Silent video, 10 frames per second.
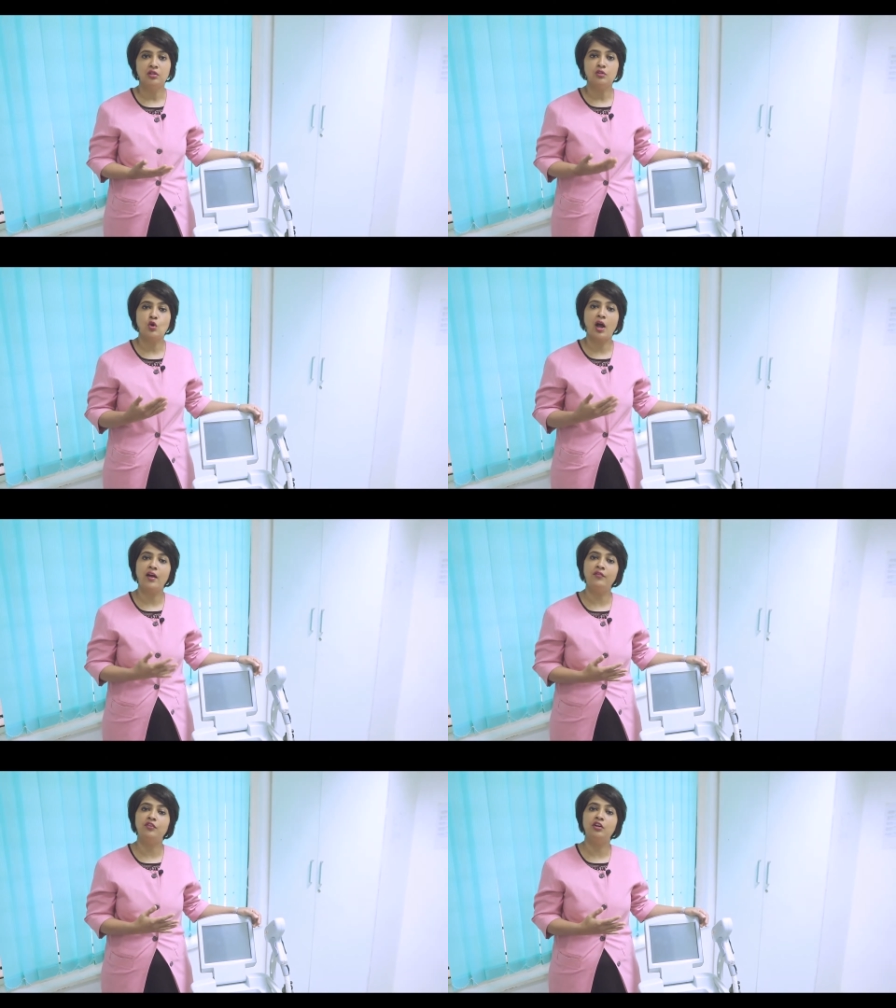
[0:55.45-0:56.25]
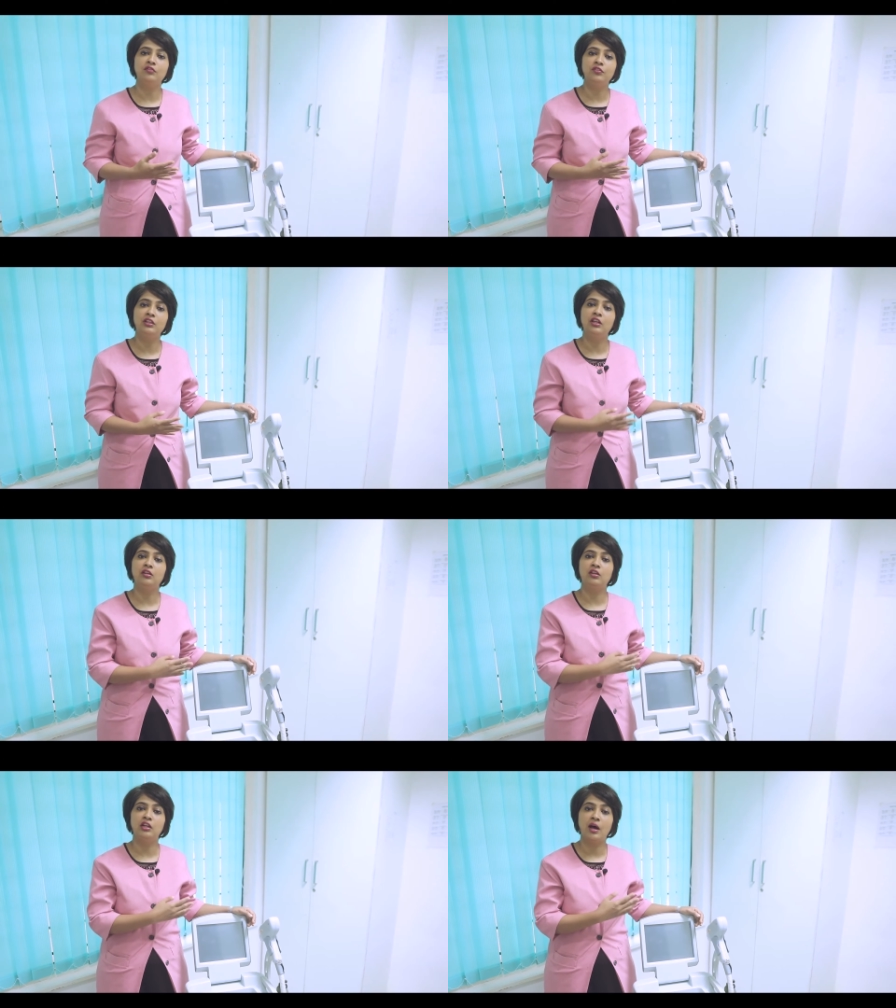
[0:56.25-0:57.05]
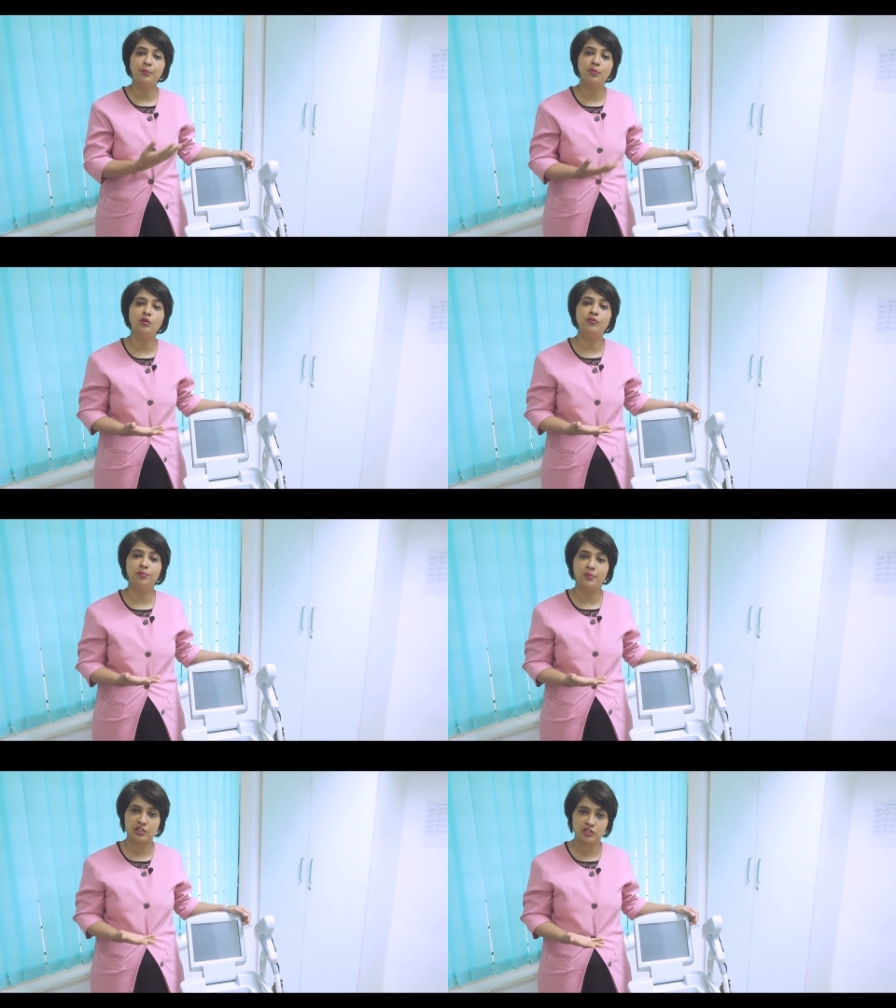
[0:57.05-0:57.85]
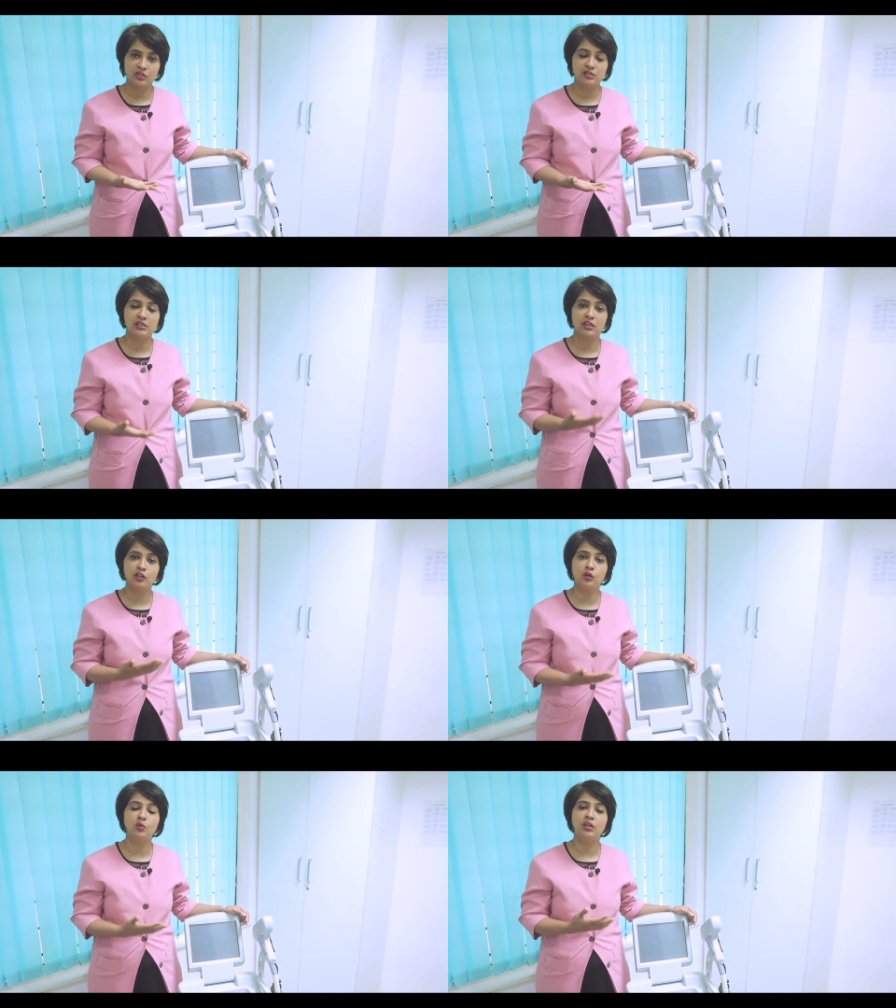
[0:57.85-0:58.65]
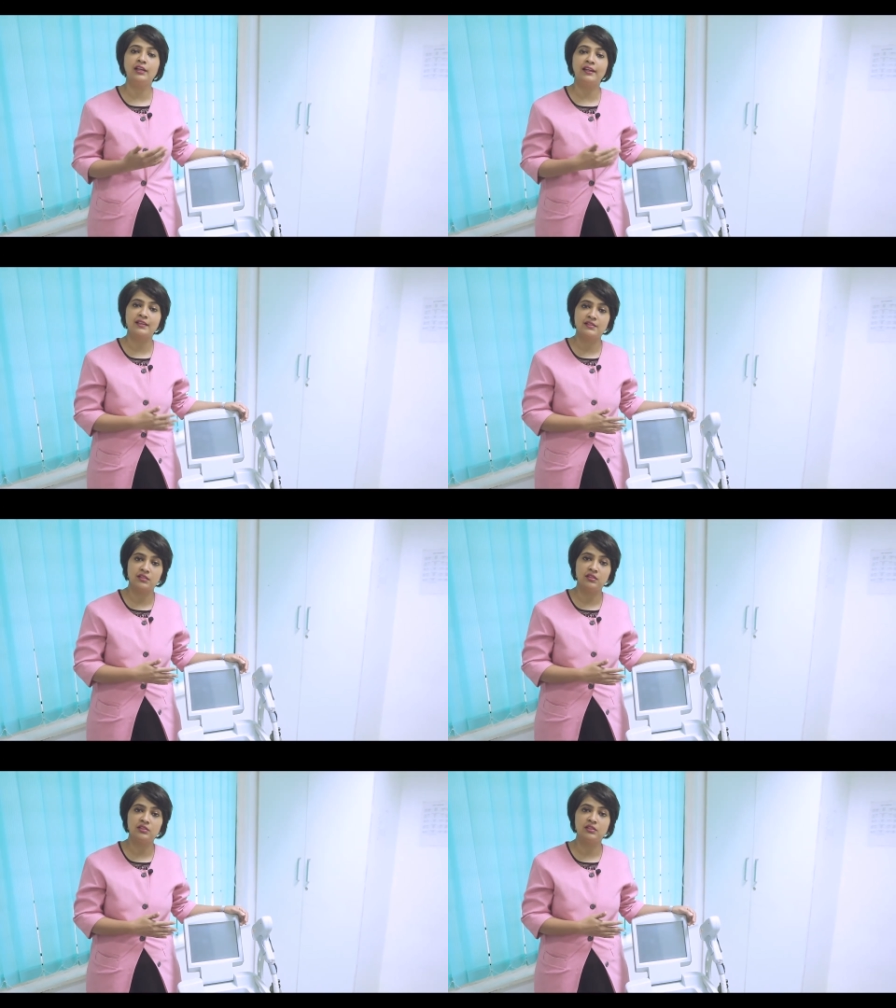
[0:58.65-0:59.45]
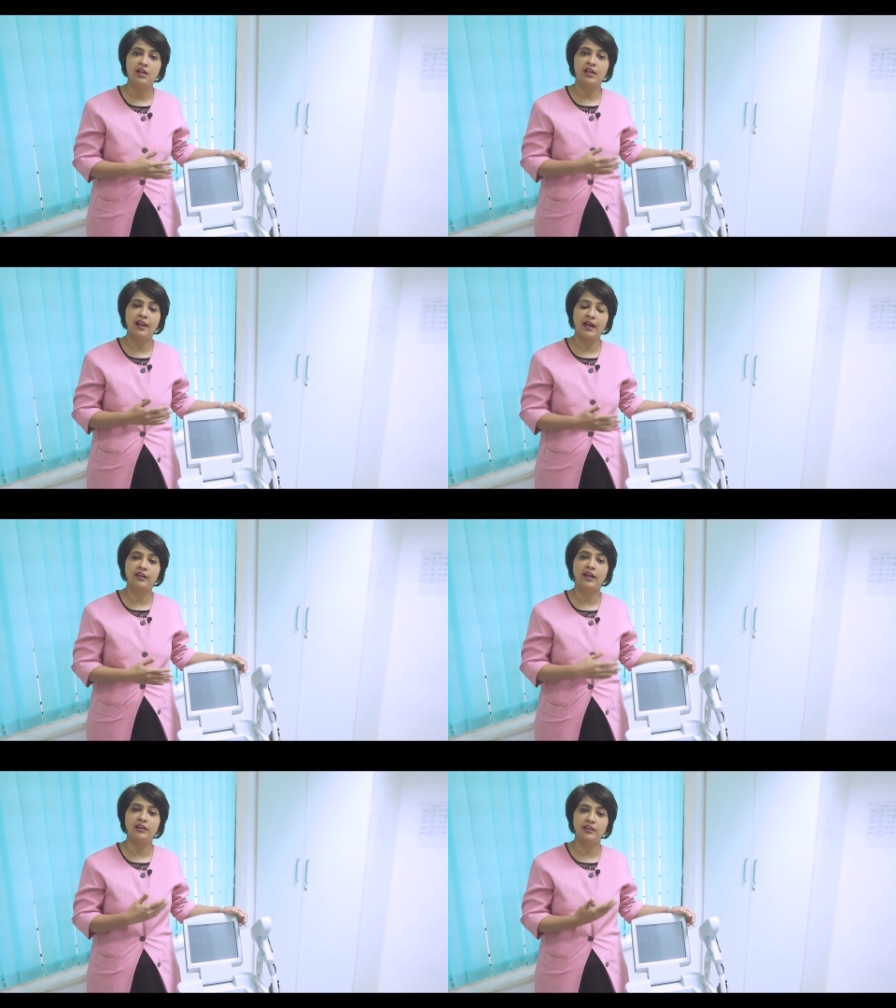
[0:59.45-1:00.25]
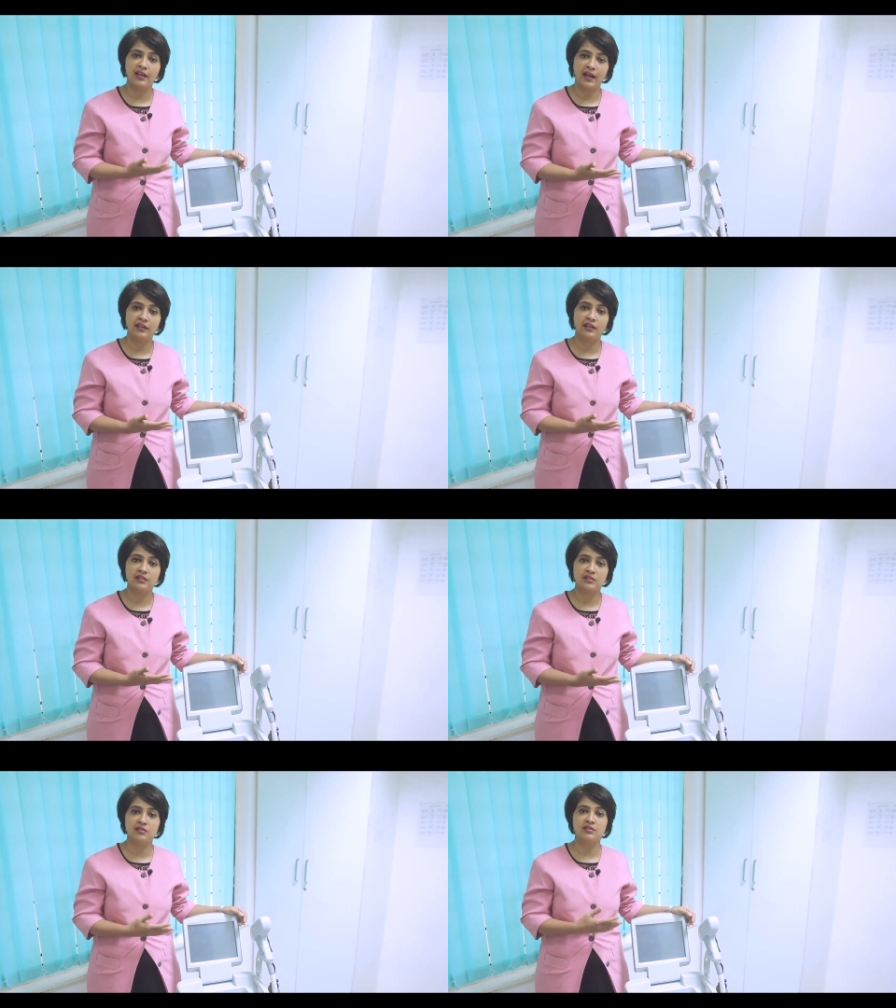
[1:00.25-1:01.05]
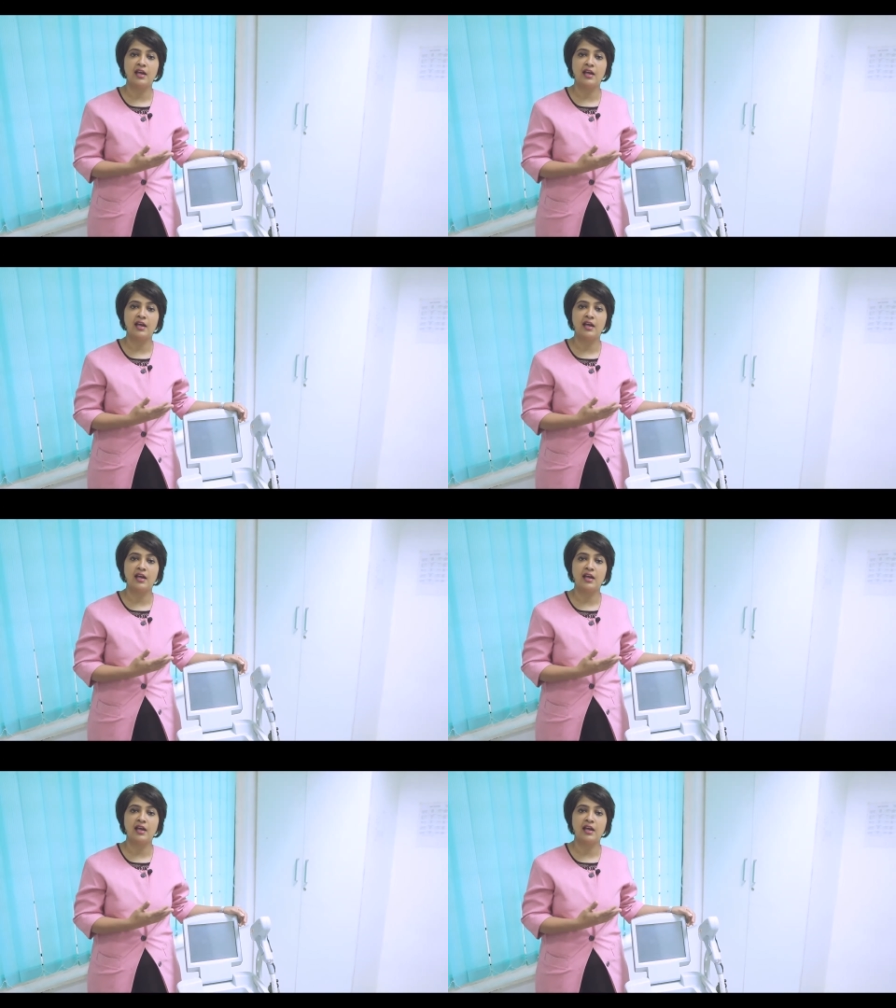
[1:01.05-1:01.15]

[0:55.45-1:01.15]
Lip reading: So I have worked with number of machines including lasers like Nd:YAG lasers